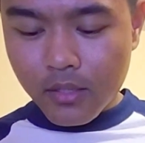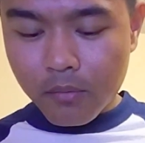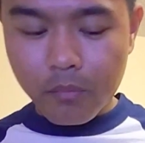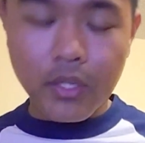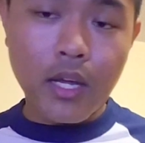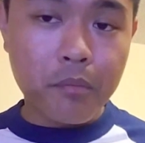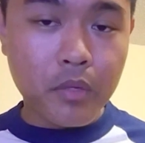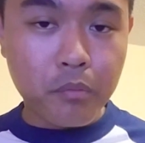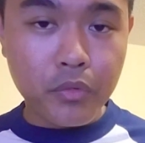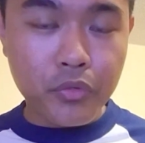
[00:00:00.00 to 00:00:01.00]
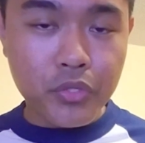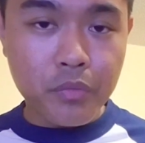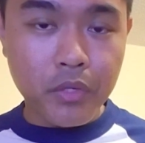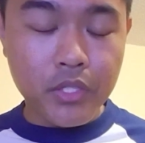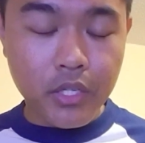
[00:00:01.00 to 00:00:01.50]
May not be Boost
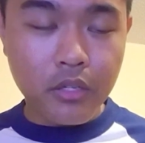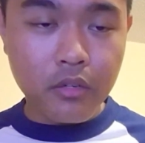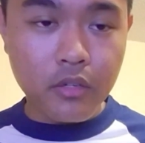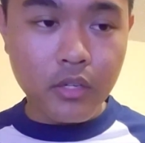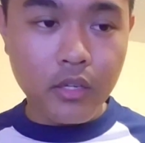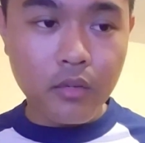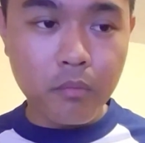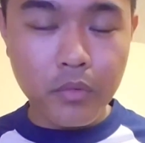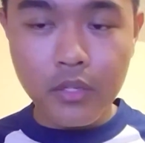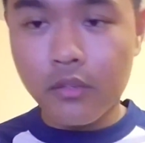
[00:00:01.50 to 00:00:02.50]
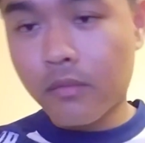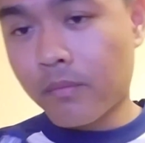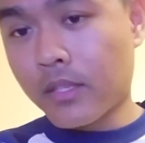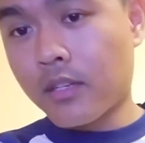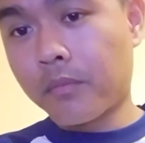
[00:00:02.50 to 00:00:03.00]
particularly, but
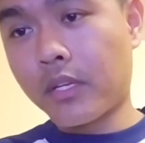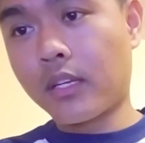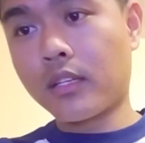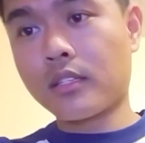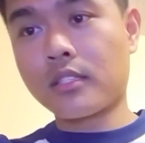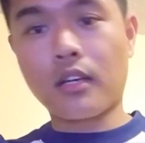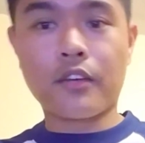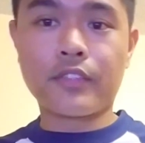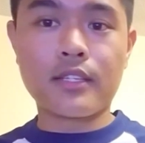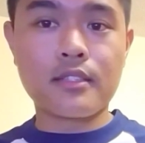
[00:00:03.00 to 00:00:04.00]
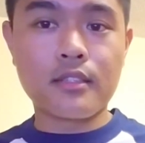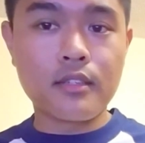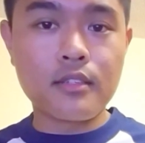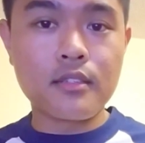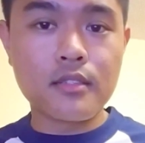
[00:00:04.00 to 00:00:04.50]
being soft as it
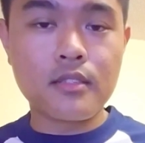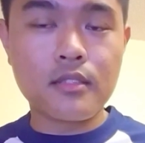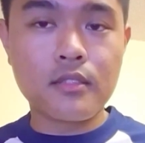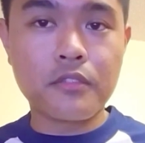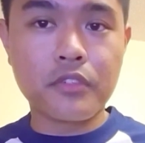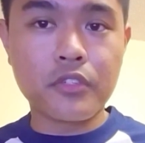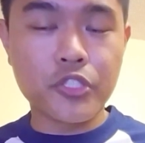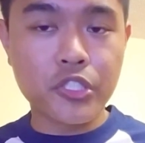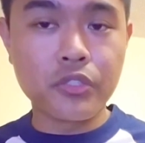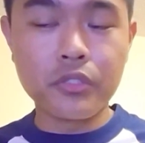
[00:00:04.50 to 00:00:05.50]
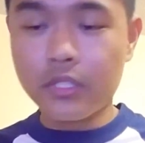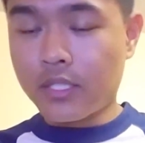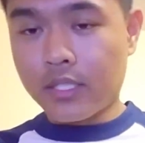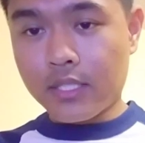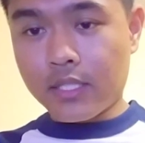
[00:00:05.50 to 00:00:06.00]
is for a shoe,
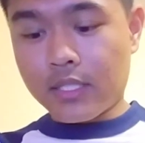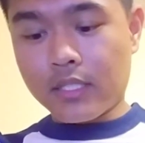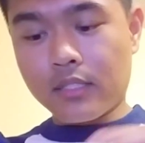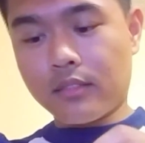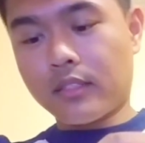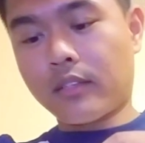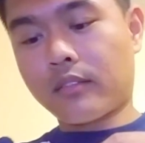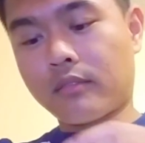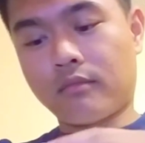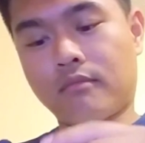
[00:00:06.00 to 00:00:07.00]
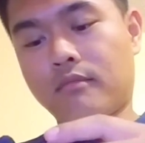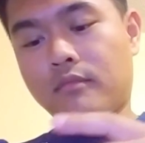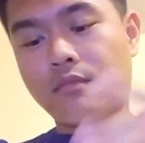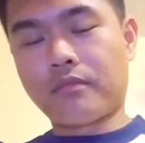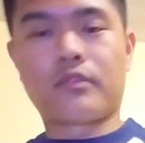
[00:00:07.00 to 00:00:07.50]
like
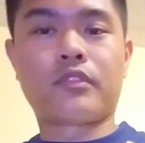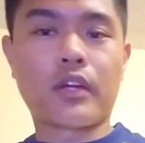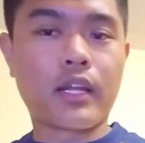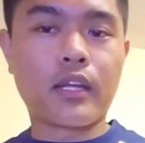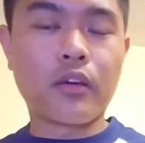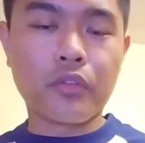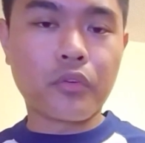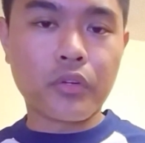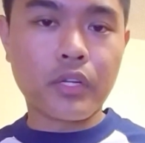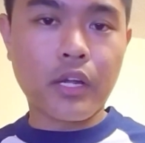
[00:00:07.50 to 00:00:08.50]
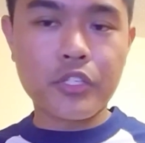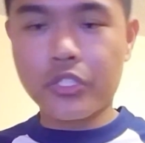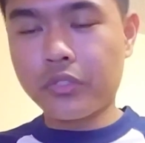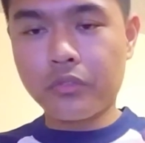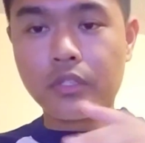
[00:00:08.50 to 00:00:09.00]
for any other ordinary
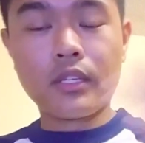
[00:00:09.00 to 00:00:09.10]
shoe,